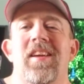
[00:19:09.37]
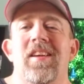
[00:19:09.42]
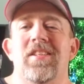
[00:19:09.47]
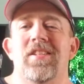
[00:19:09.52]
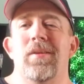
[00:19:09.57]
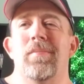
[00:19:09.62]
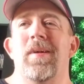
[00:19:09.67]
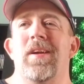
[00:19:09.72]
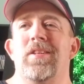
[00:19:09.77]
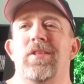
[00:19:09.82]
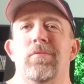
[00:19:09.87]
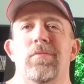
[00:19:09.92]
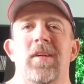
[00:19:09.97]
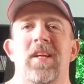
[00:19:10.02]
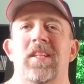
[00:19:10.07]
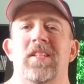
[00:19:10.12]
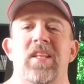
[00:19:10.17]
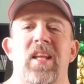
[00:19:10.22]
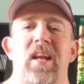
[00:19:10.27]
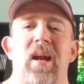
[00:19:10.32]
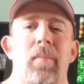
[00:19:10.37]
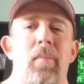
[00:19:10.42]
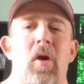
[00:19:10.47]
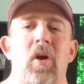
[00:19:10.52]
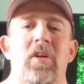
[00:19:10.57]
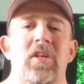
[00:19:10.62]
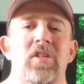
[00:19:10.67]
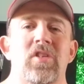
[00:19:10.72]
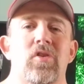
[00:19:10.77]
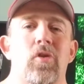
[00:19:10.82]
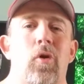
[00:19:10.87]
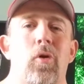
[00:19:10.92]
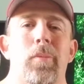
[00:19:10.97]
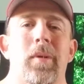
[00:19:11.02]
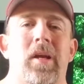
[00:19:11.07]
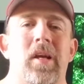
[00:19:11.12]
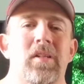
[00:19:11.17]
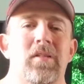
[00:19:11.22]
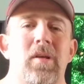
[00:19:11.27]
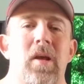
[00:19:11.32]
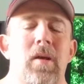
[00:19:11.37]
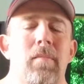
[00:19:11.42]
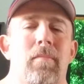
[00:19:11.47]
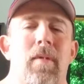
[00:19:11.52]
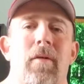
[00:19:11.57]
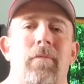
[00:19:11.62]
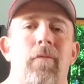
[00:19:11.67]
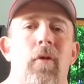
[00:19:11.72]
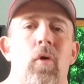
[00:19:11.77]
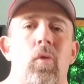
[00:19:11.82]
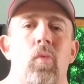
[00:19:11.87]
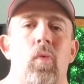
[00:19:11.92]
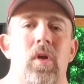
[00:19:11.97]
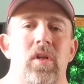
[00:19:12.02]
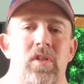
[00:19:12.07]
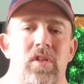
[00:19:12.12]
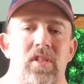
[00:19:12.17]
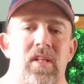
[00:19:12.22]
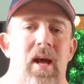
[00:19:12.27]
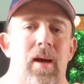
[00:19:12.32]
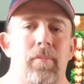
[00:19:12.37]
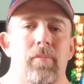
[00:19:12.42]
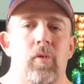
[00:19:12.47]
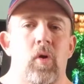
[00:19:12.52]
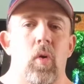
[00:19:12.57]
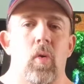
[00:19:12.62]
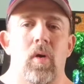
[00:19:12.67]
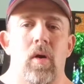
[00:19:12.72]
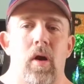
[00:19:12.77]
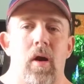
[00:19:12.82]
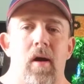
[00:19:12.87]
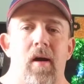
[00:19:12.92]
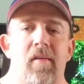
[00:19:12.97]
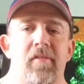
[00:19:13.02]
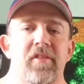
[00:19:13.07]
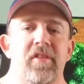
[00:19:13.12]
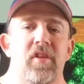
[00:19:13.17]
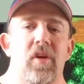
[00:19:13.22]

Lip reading: She messaged me and said, I marked it sold because my phone wouldn't stop going off.